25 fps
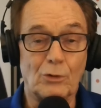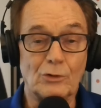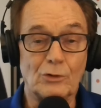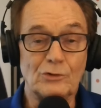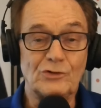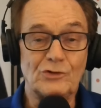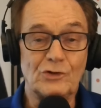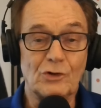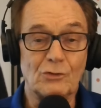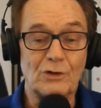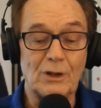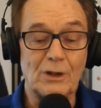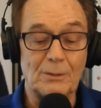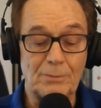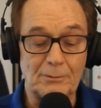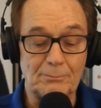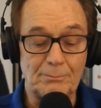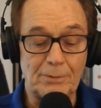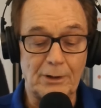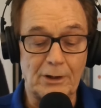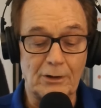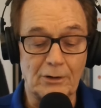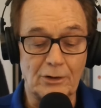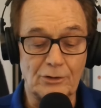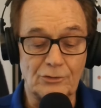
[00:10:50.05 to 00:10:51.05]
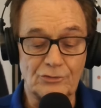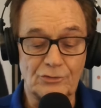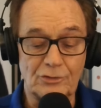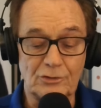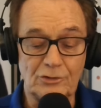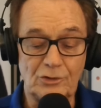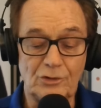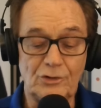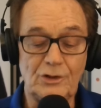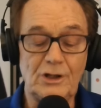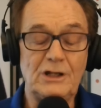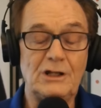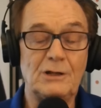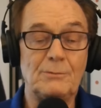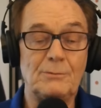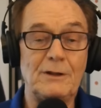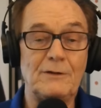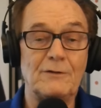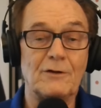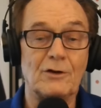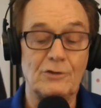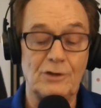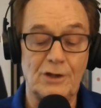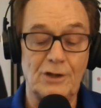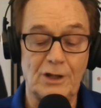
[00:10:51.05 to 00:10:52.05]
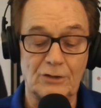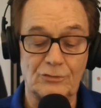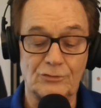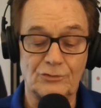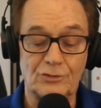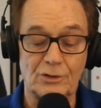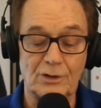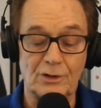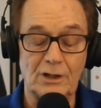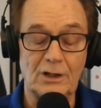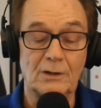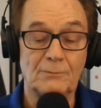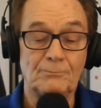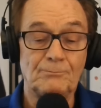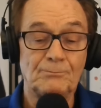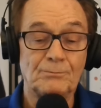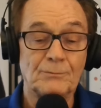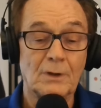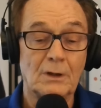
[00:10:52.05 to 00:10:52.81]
showed up in Paris. You need to be there yesterday.